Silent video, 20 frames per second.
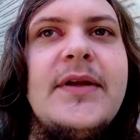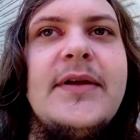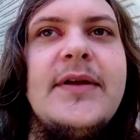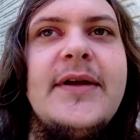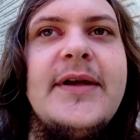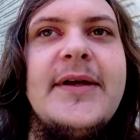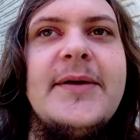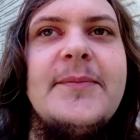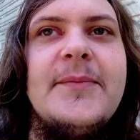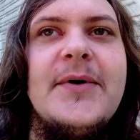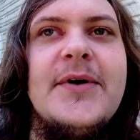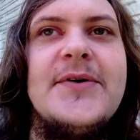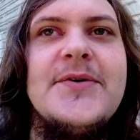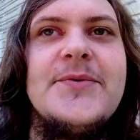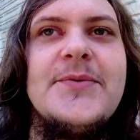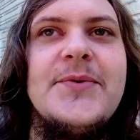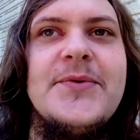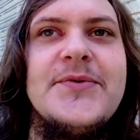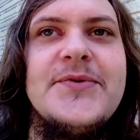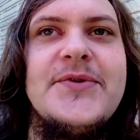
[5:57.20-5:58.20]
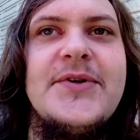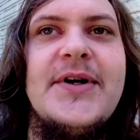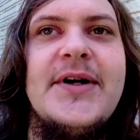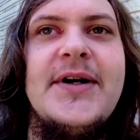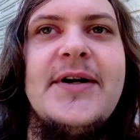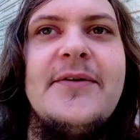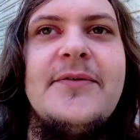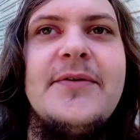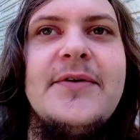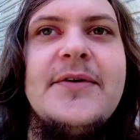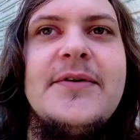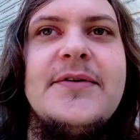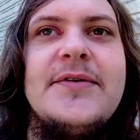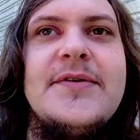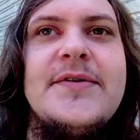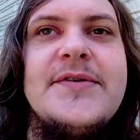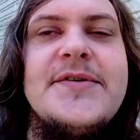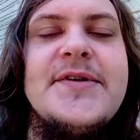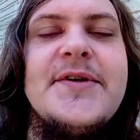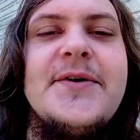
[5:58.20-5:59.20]
And Mars rules drive.
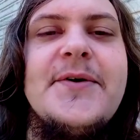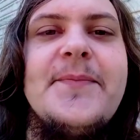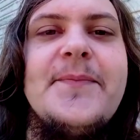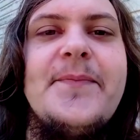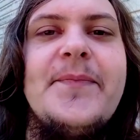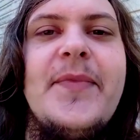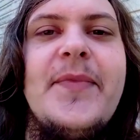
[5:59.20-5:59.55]
So,